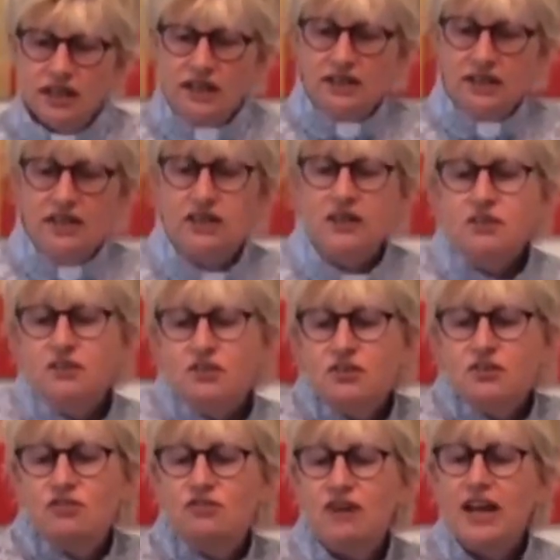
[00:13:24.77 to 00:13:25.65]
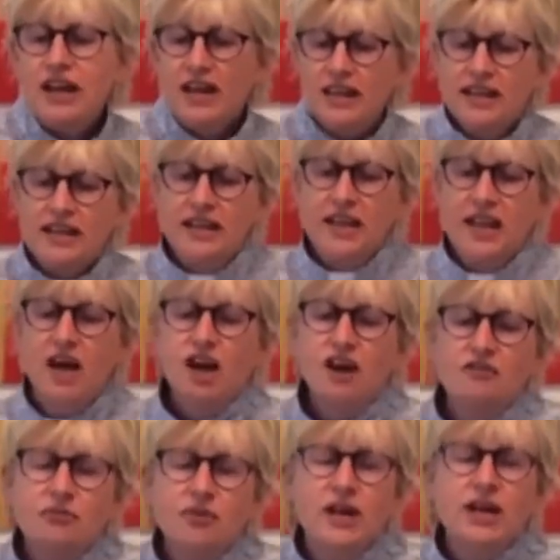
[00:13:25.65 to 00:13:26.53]
Your great
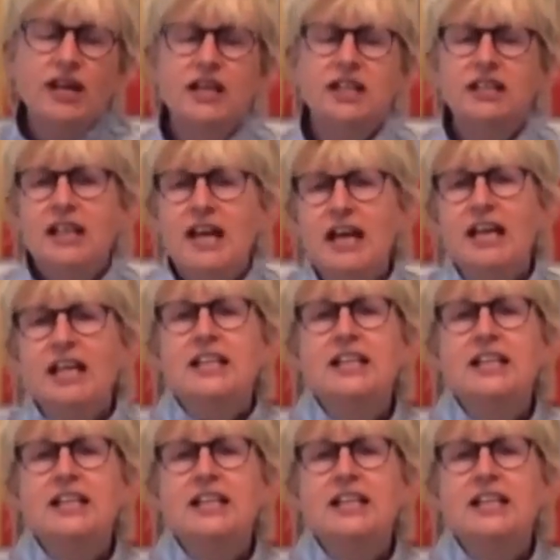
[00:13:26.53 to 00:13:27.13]
love will